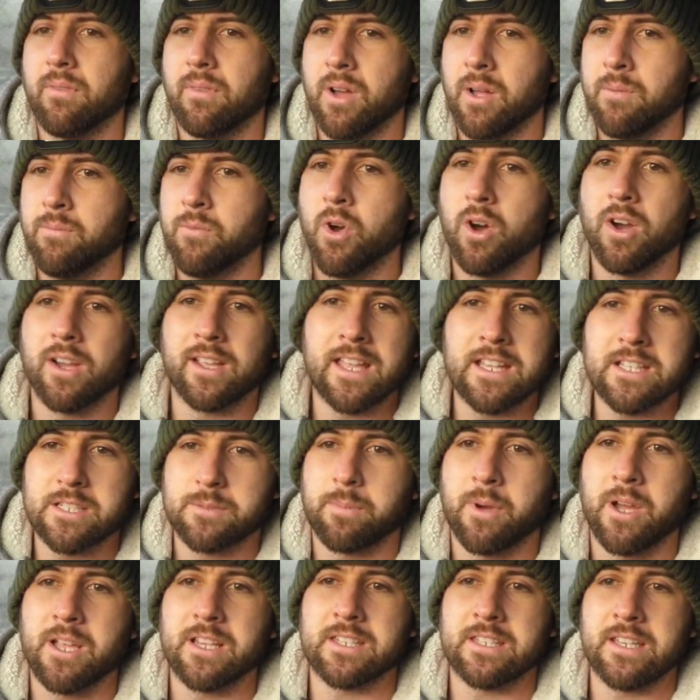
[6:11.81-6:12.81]
I'm not
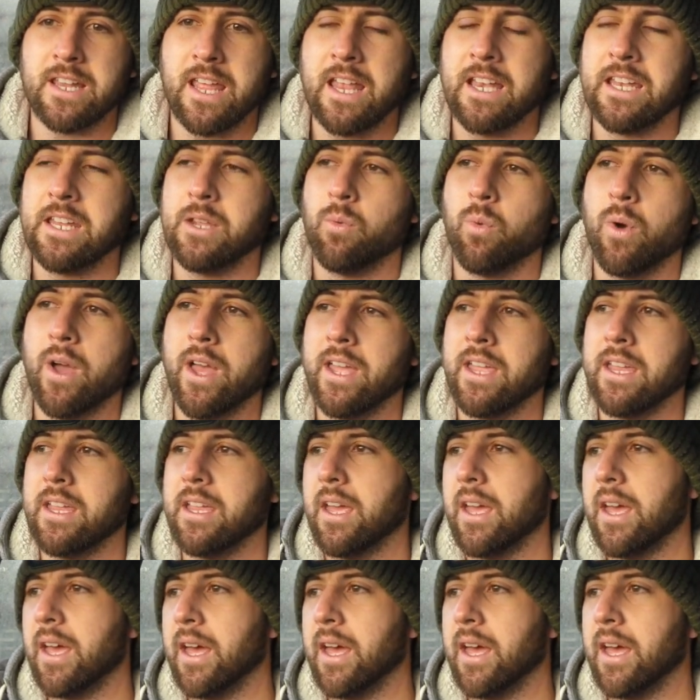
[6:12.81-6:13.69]
against bikes in any way,